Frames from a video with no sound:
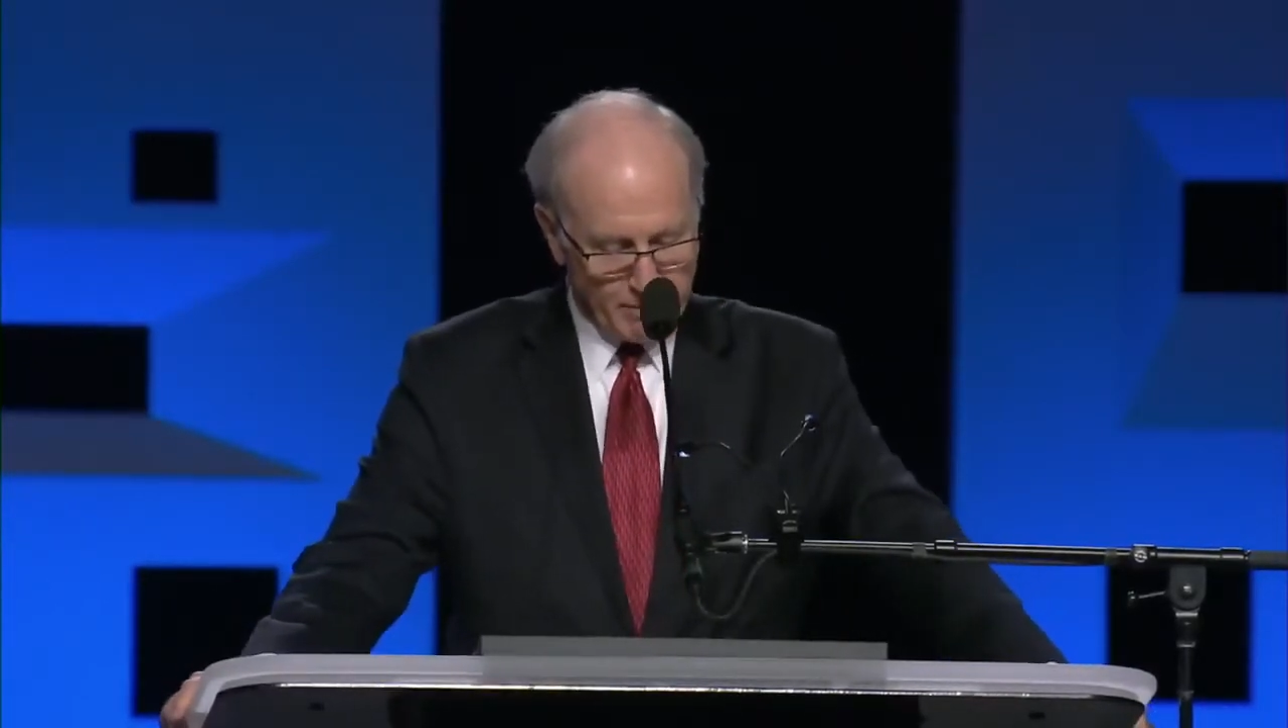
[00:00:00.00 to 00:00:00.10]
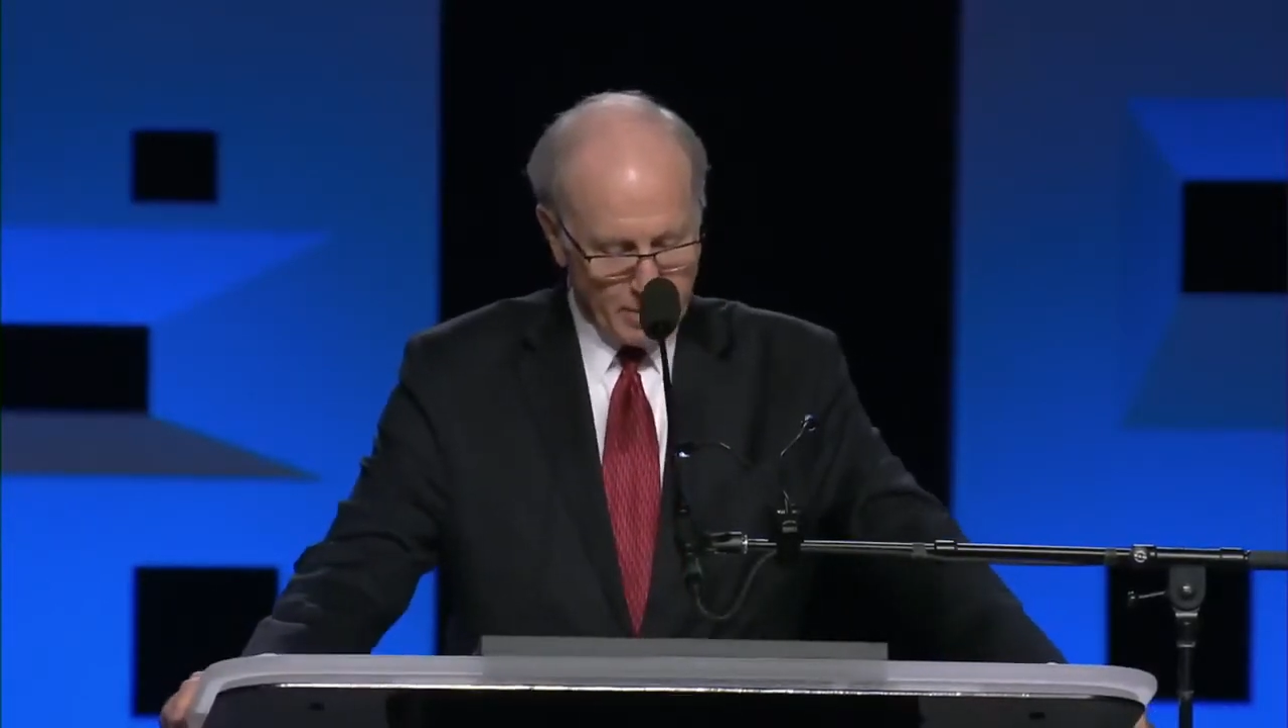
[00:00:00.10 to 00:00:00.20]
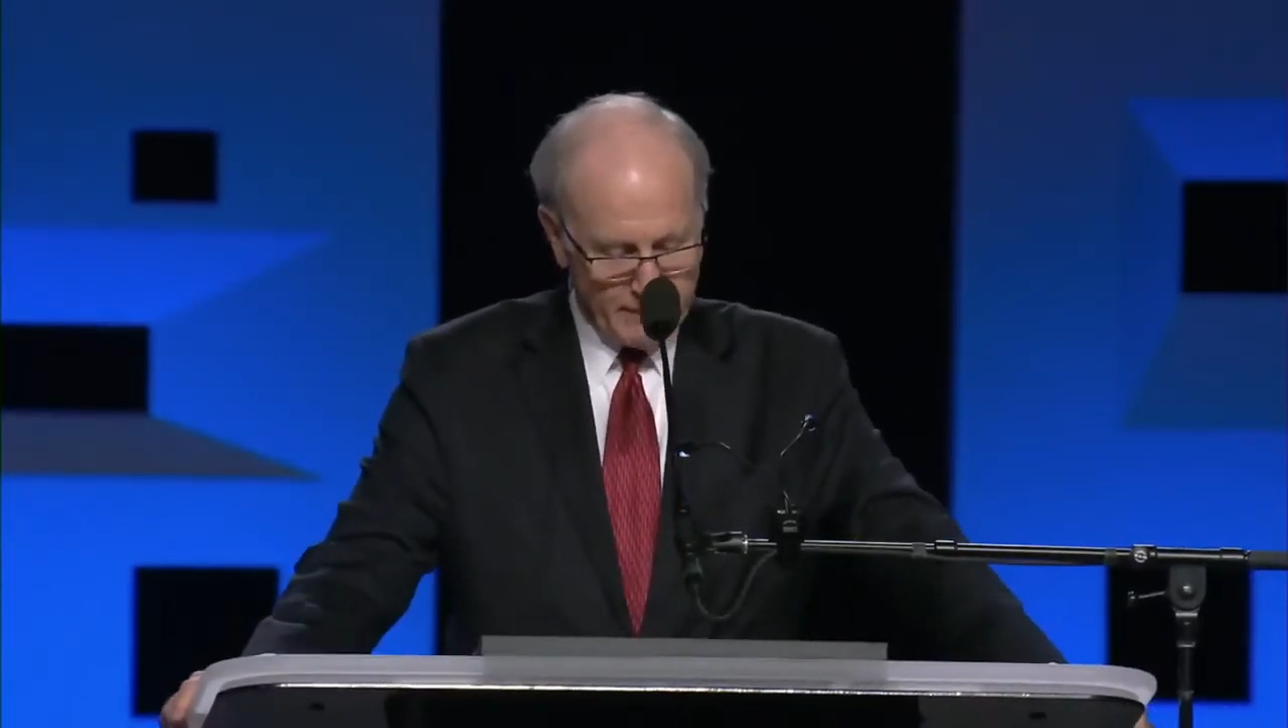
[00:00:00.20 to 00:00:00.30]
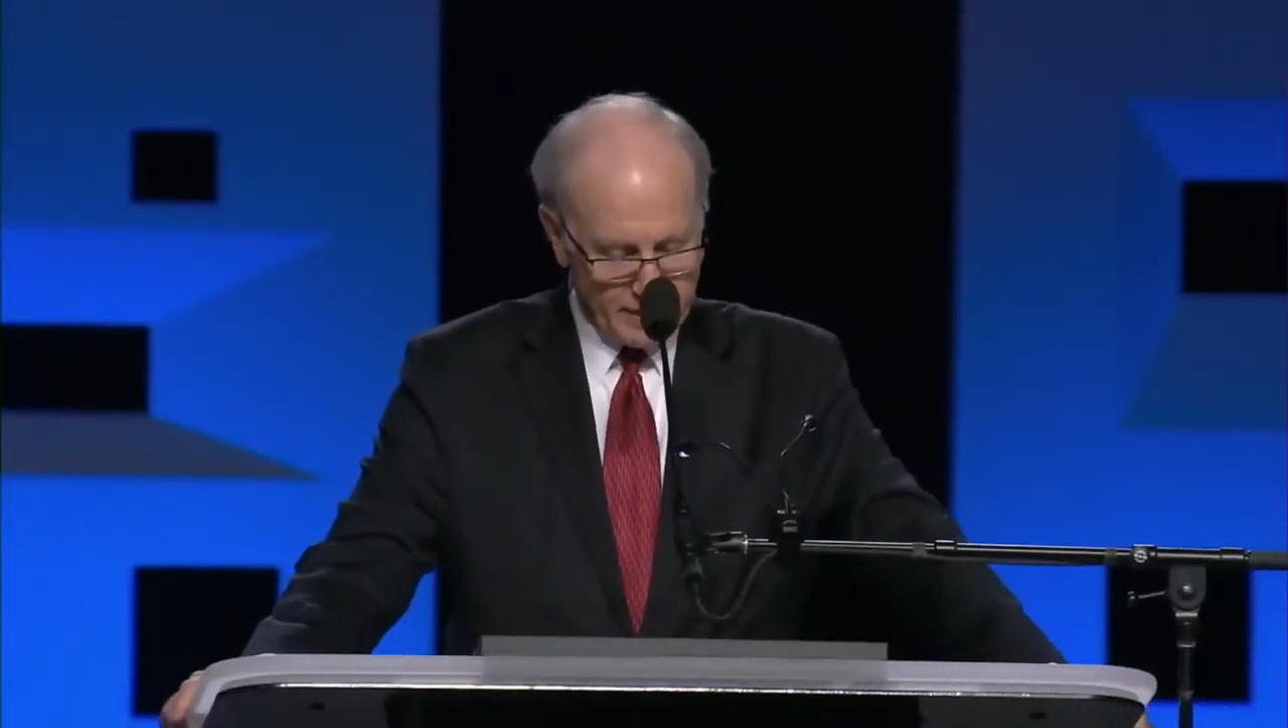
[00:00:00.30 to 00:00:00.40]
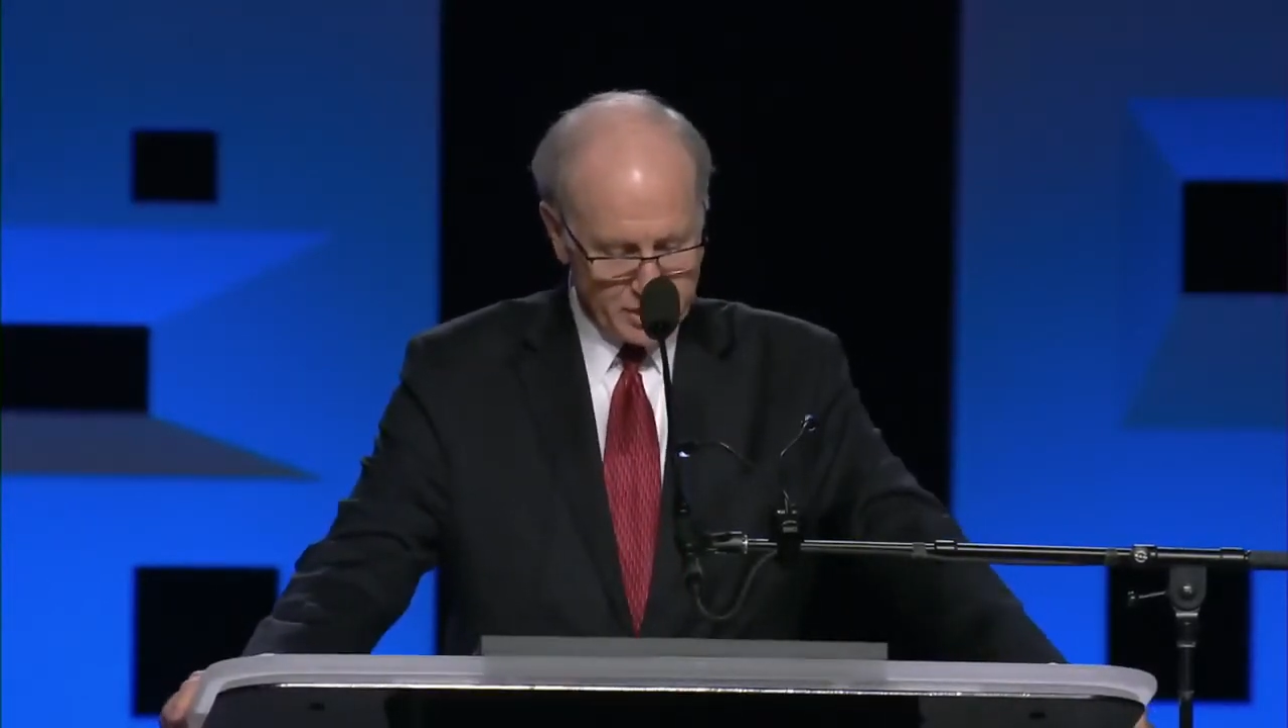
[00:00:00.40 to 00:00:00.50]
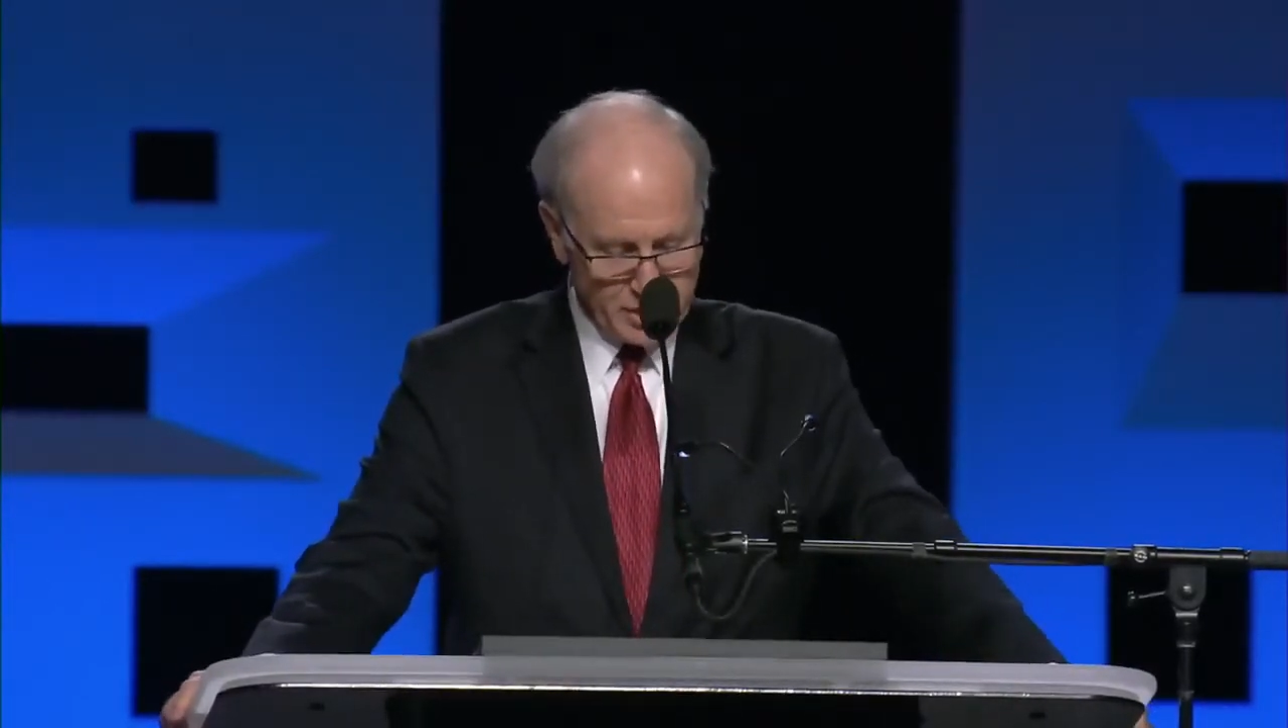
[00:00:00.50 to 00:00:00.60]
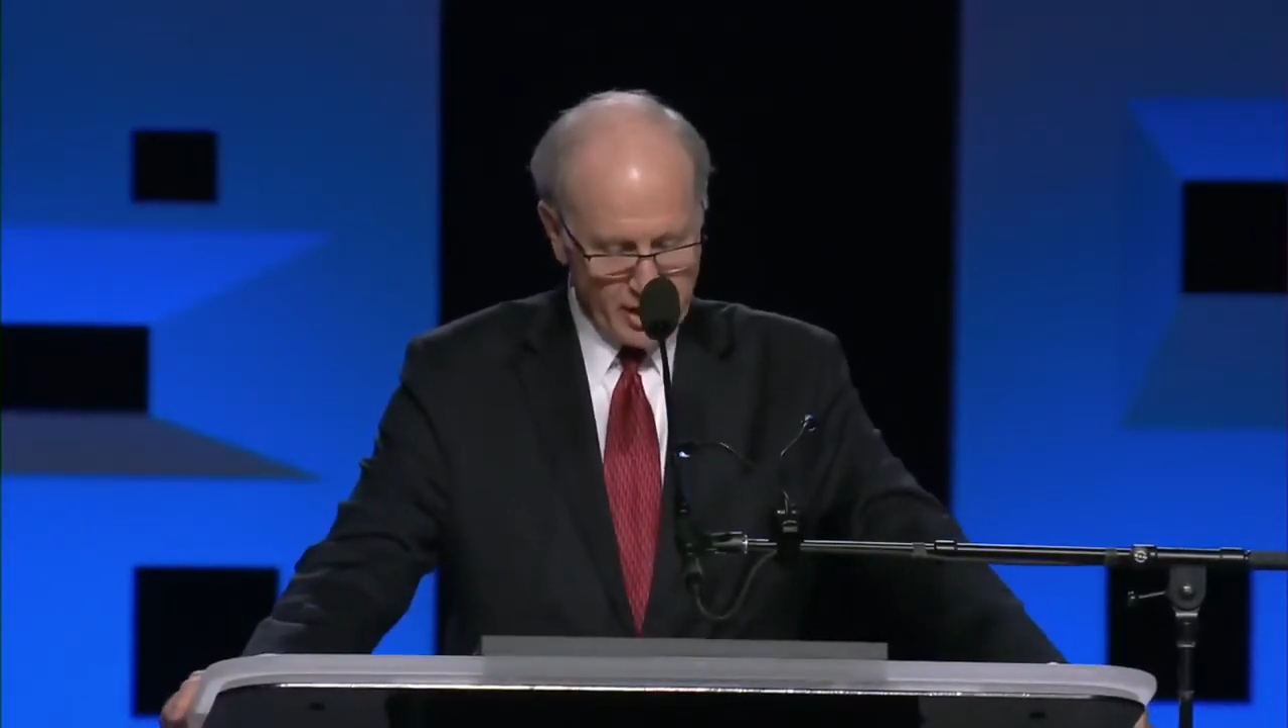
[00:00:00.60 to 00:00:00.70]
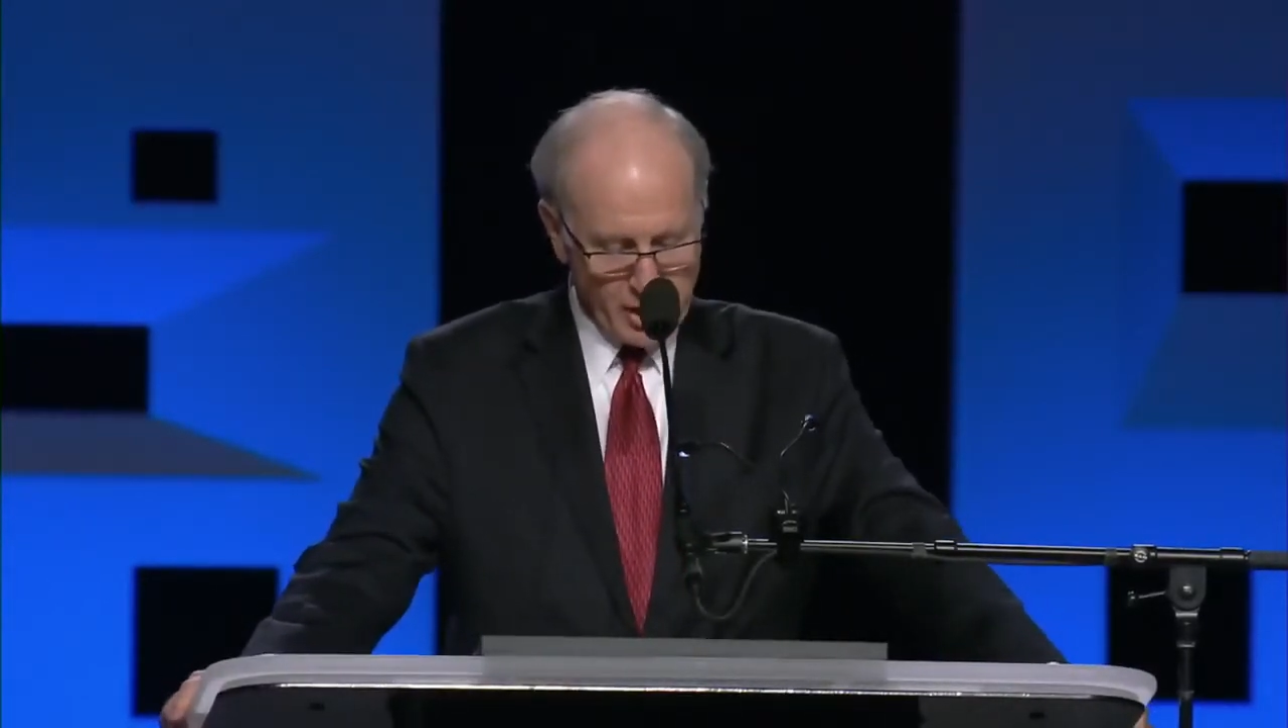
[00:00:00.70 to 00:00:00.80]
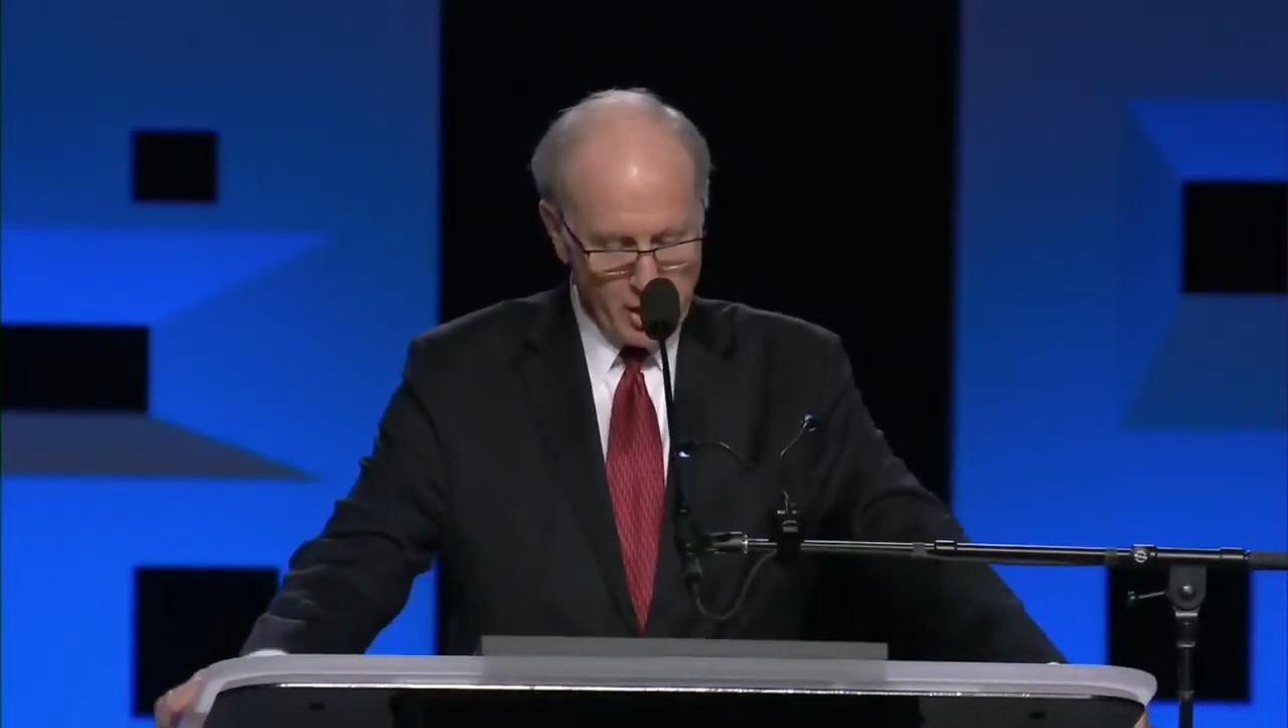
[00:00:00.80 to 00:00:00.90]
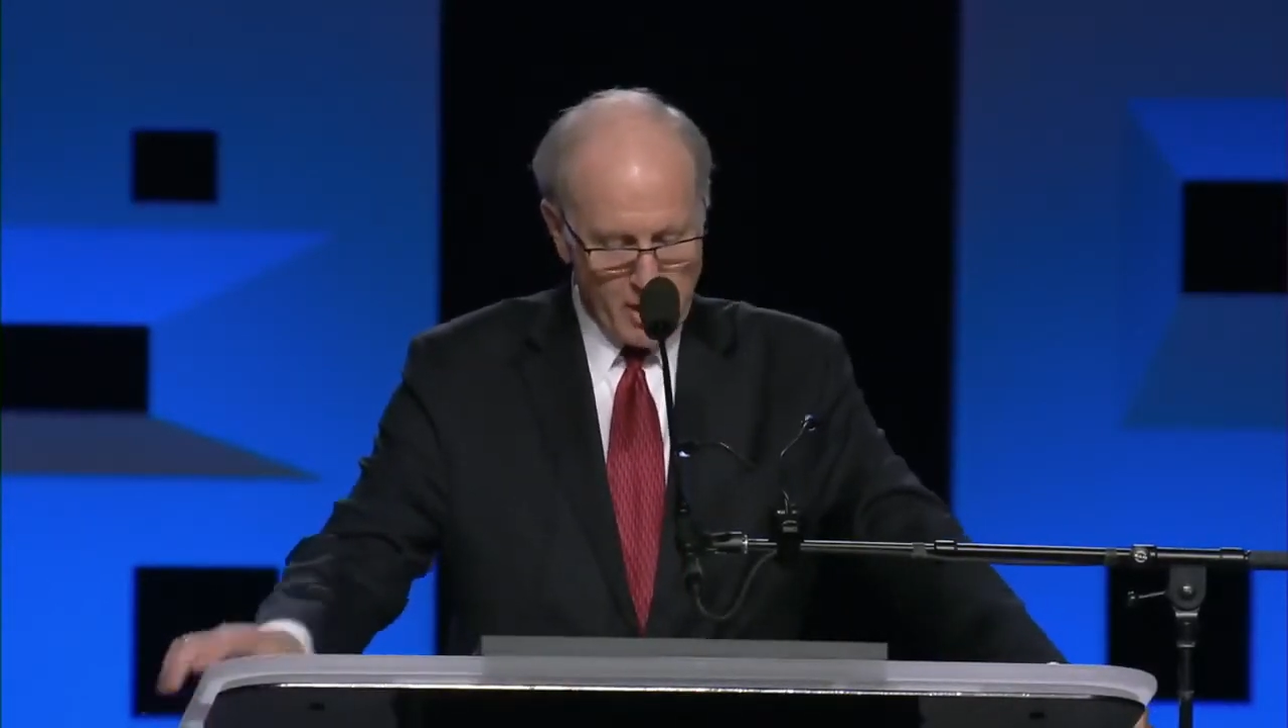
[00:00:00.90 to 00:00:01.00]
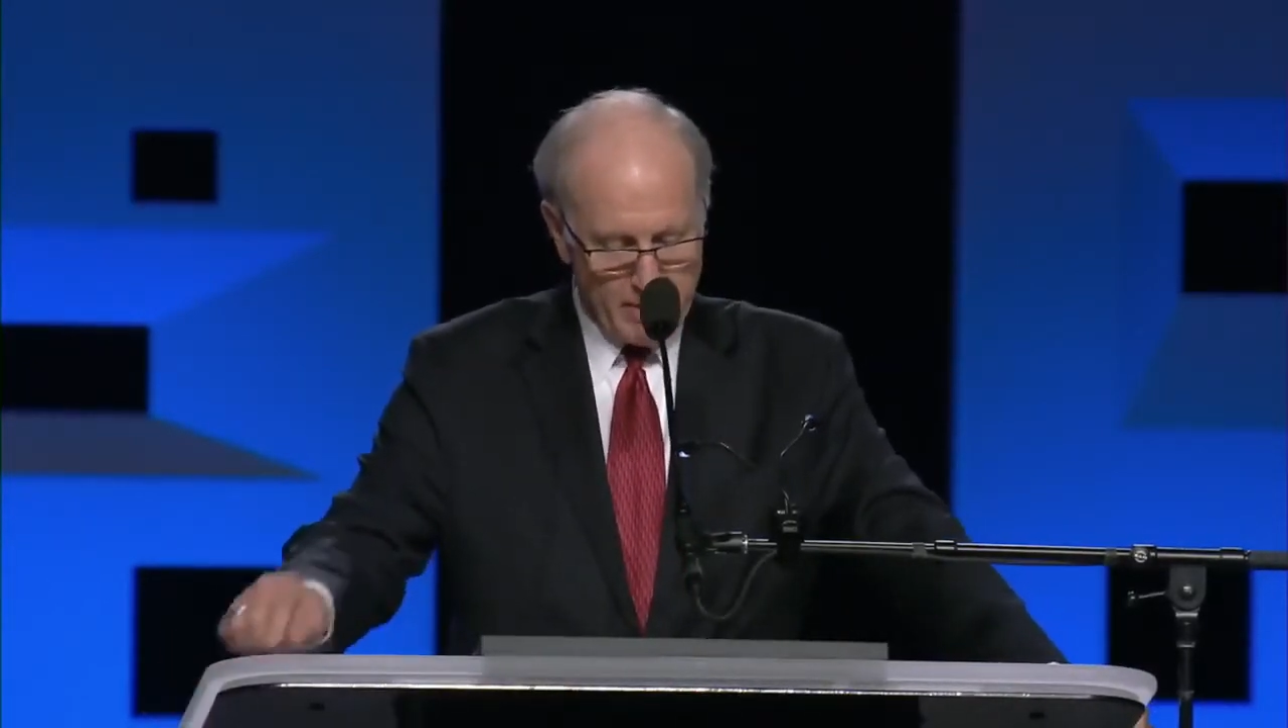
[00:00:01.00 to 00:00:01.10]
previous year,